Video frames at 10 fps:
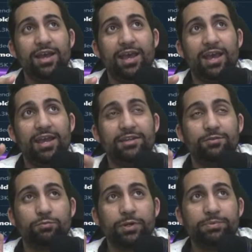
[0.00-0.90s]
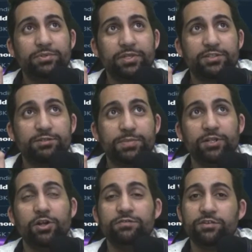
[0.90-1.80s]
and Ripple is
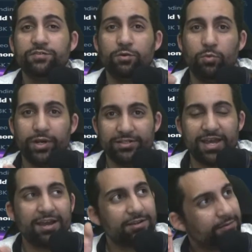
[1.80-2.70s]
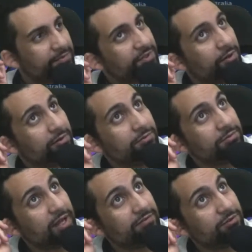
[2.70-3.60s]
spillover for 1 attack. So
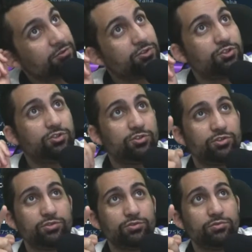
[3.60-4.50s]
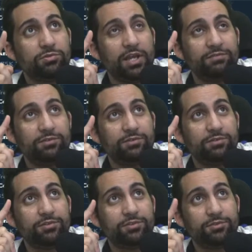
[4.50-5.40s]
level 2,
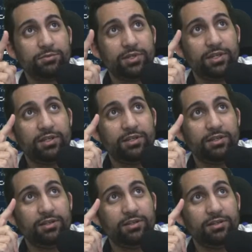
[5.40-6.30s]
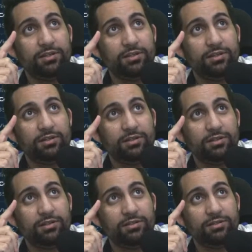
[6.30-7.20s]
level
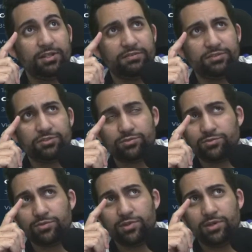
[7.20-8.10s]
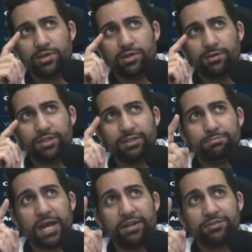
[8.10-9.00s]
3, I
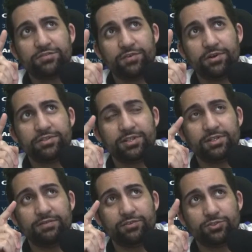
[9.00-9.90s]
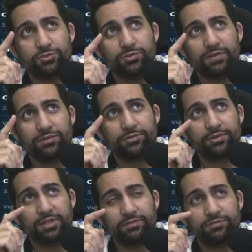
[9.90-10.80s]
think battles first, then level 2, level
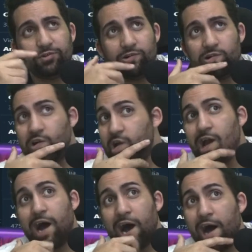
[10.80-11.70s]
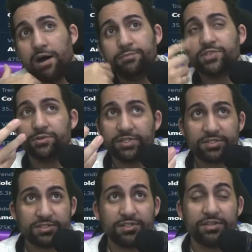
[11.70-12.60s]
3, level 4. So
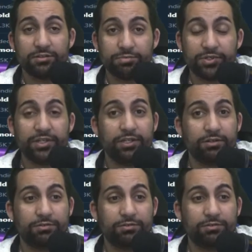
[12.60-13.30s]
this is another pretty